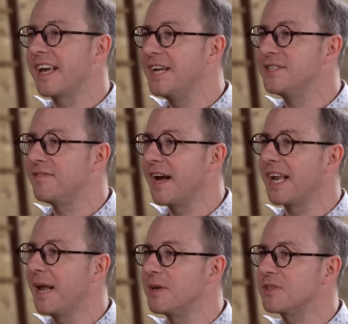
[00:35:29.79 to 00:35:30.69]
case of
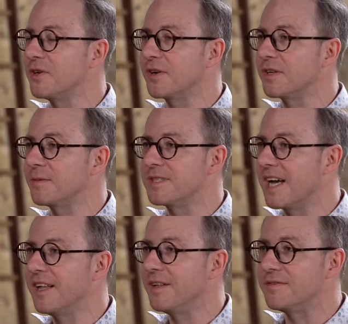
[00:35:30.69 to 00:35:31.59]
academics talking to
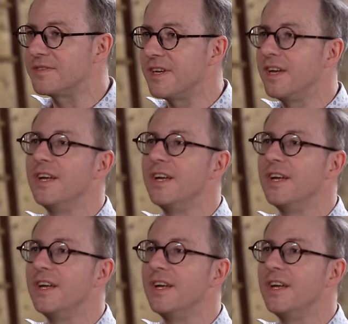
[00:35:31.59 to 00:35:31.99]
themselves,